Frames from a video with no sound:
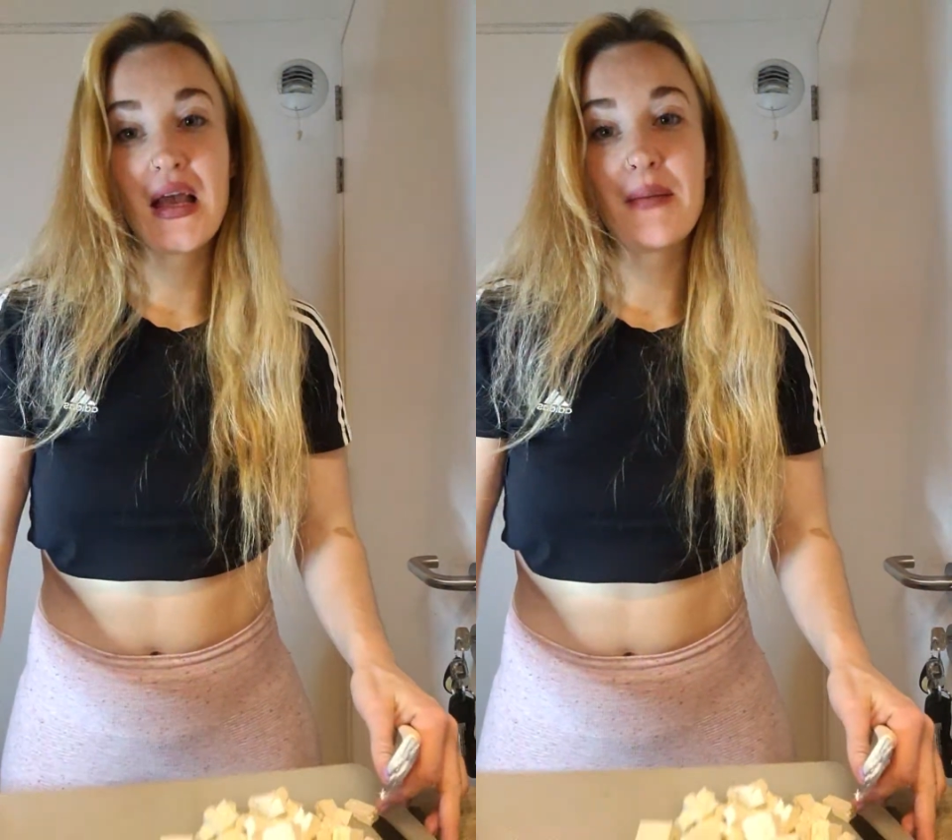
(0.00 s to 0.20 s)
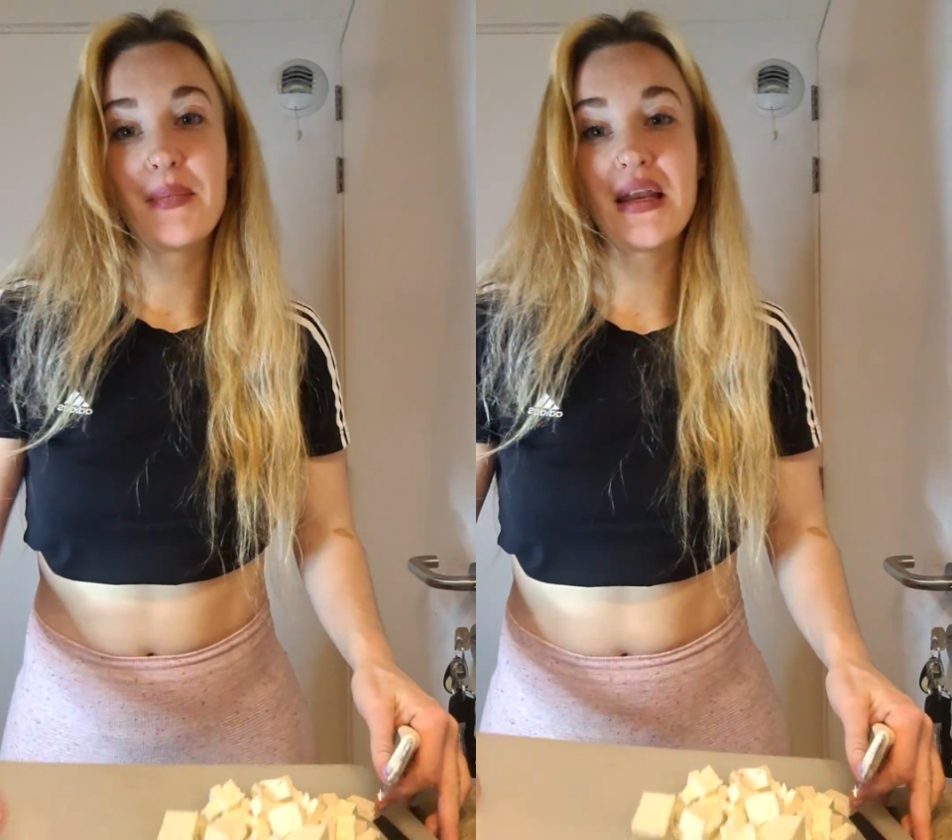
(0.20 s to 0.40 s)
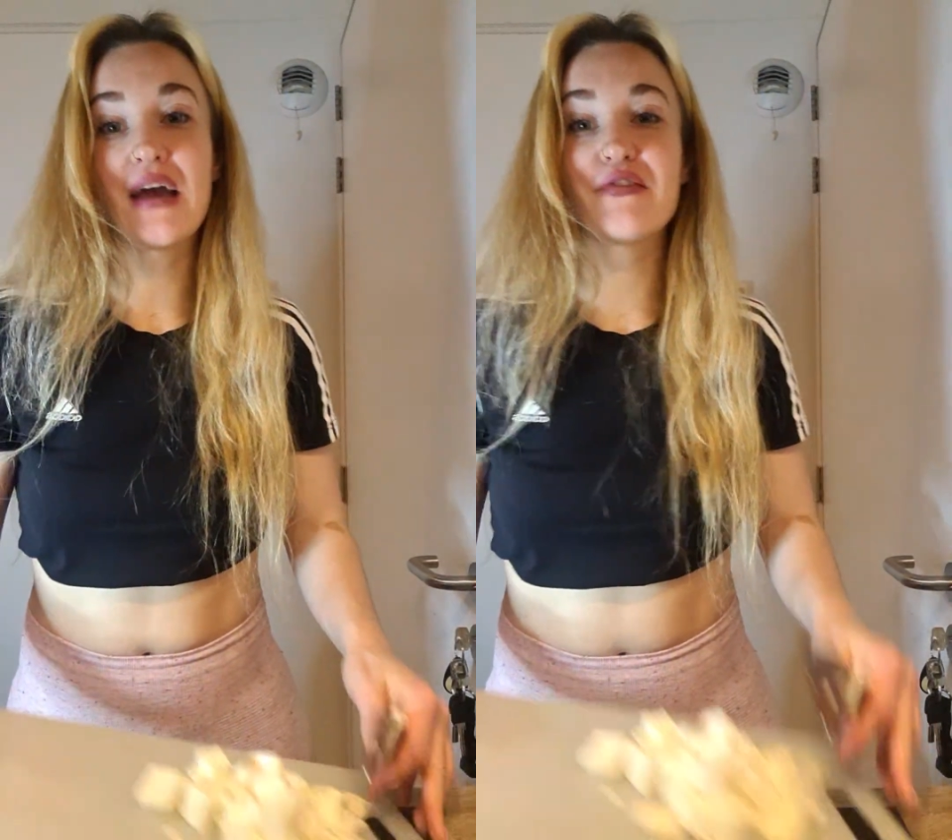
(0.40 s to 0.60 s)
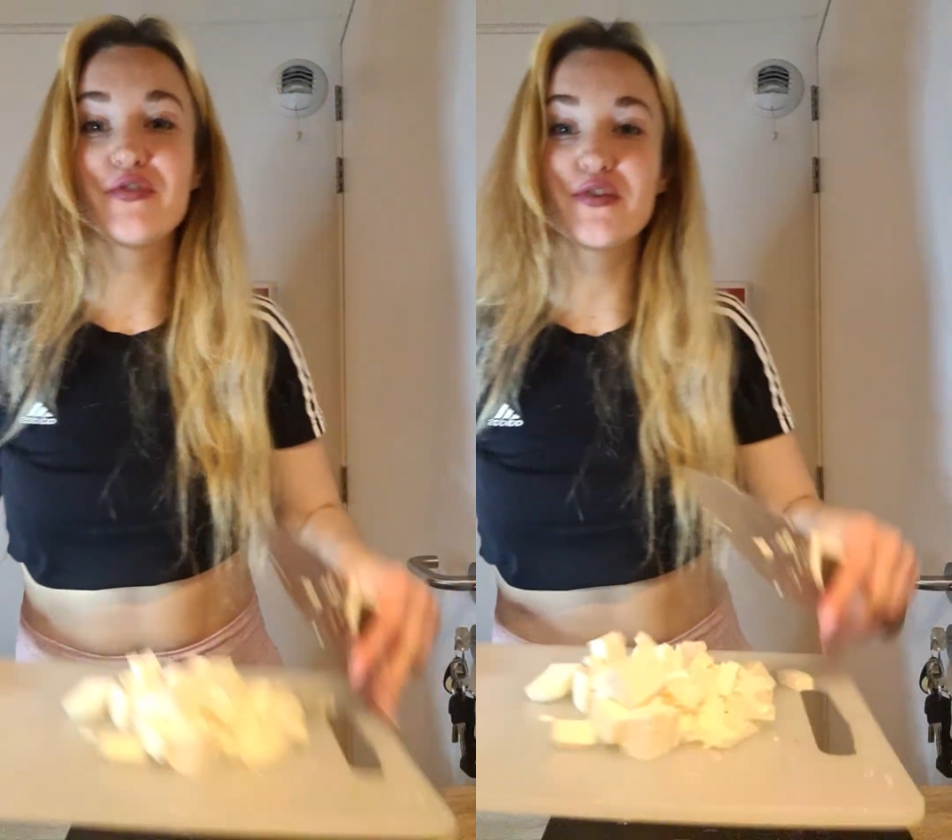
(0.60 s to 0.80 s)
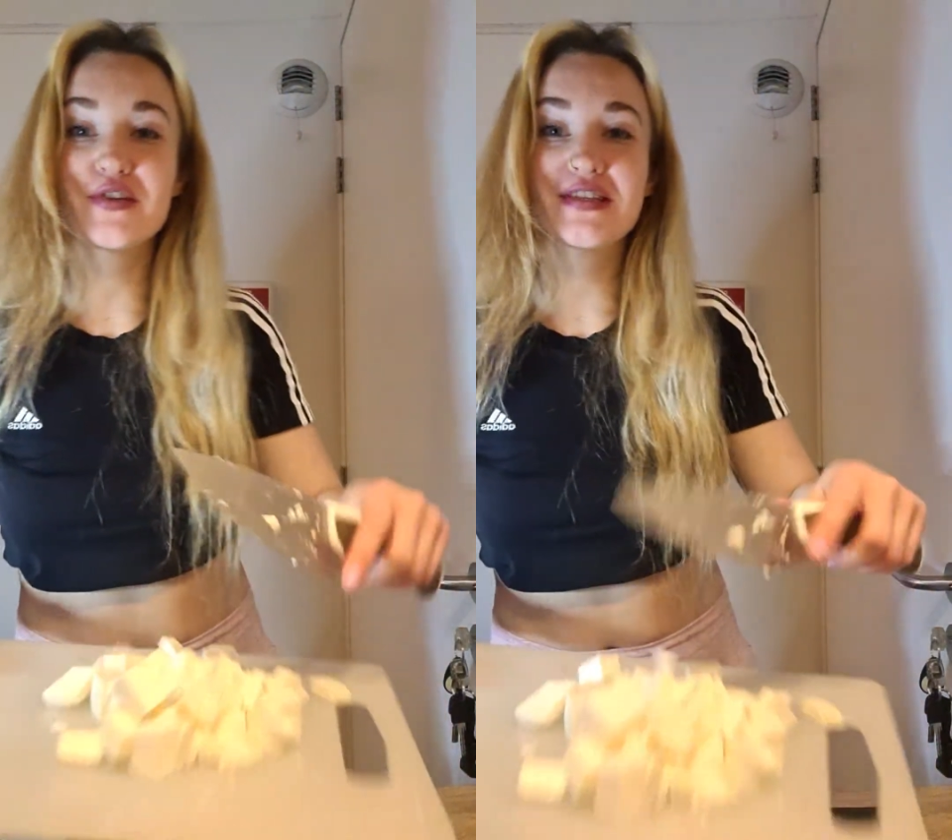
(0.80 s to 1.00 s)
But I
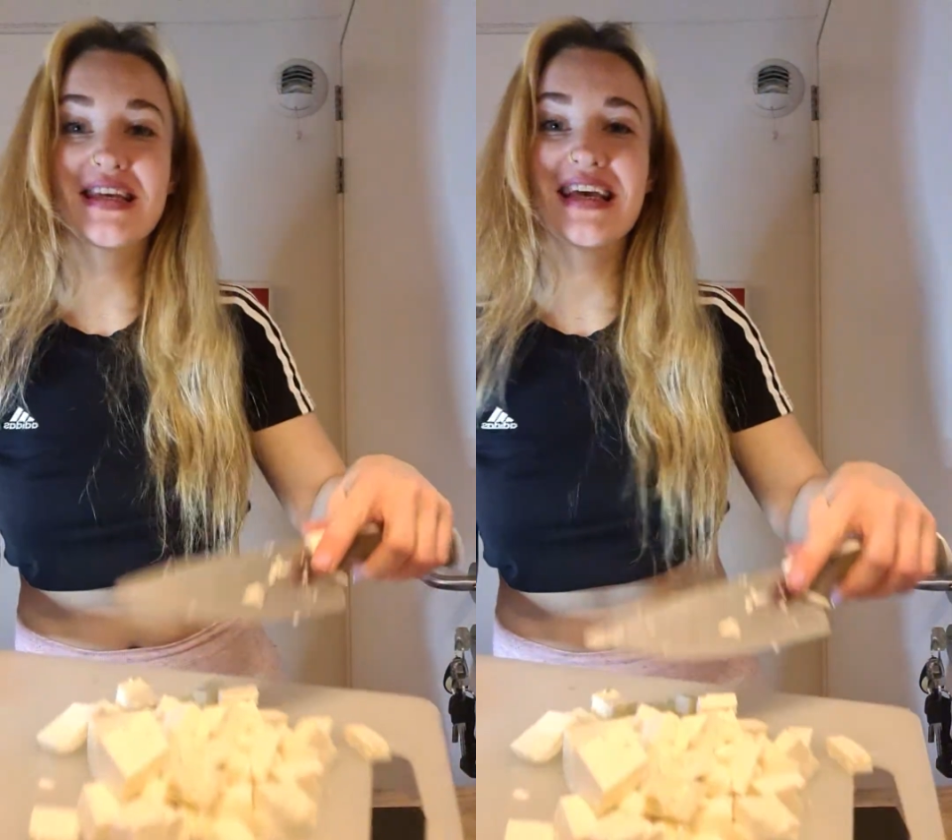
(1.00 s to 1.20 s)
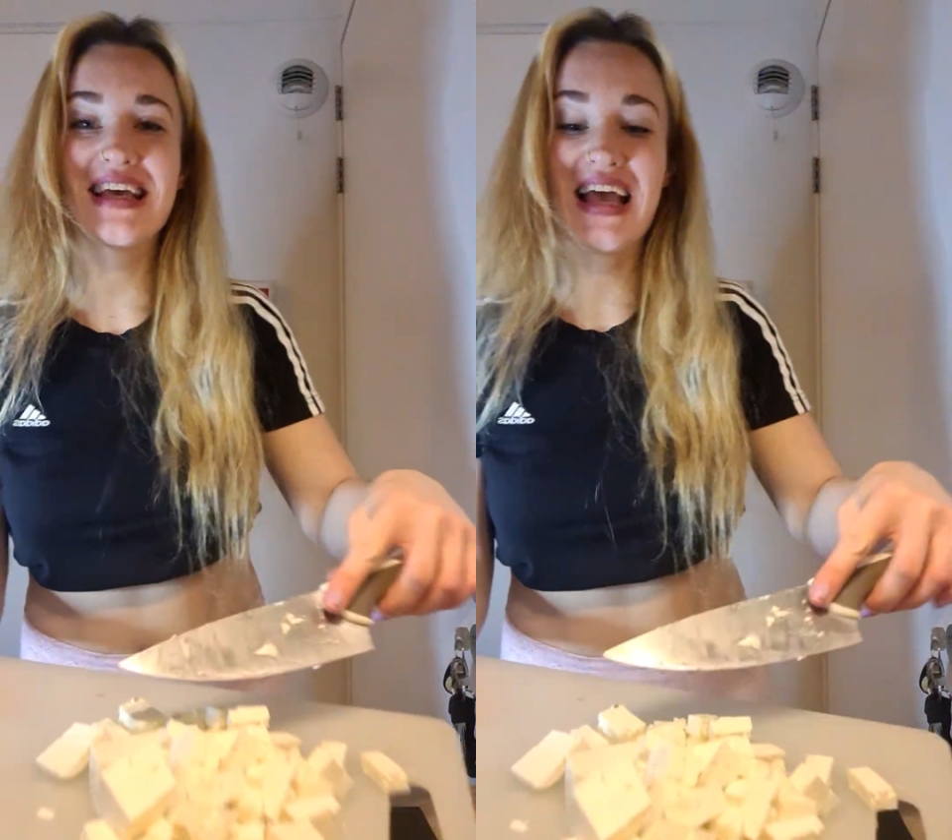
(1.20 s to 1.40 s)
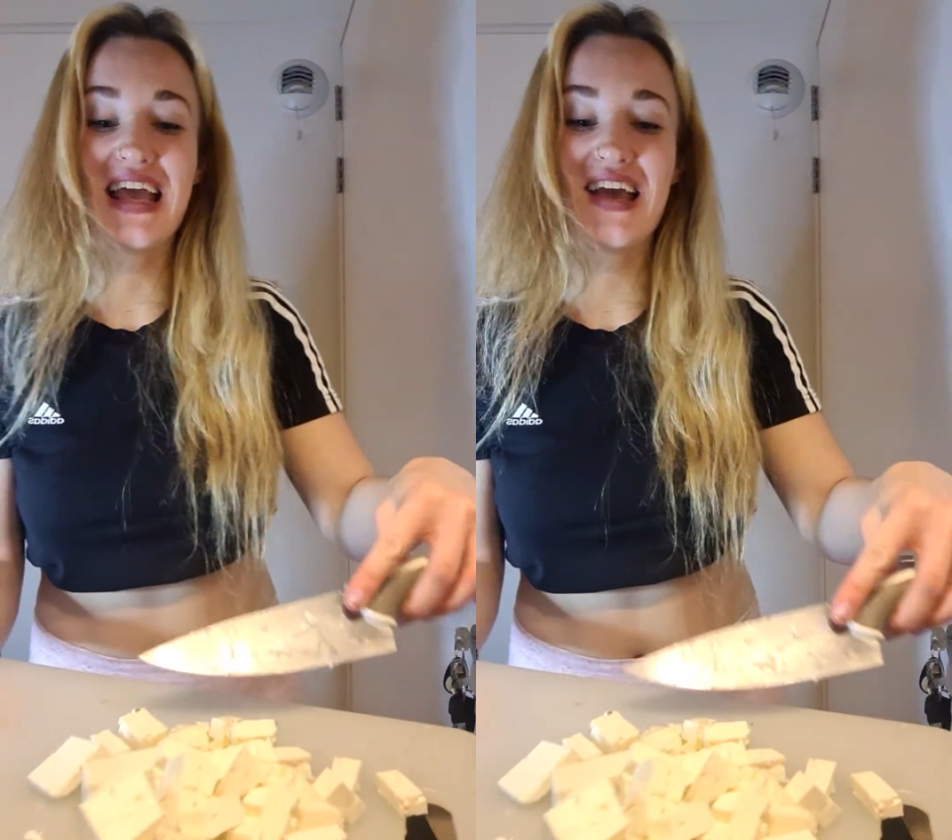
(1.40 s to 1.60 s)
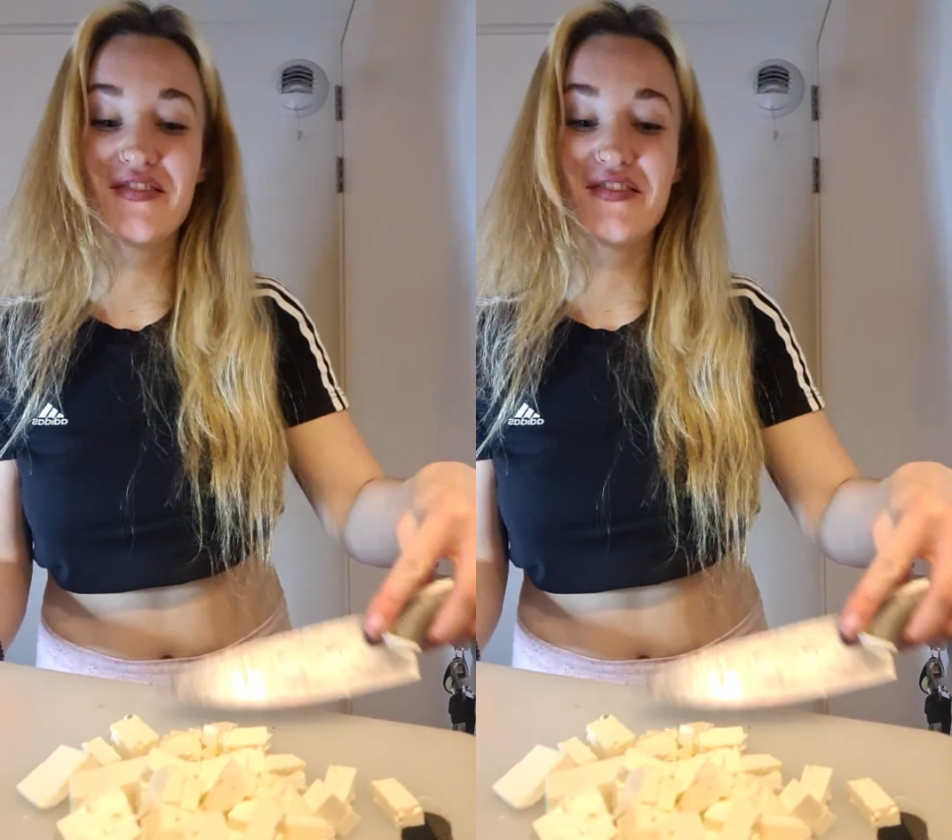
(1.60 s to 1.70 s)
have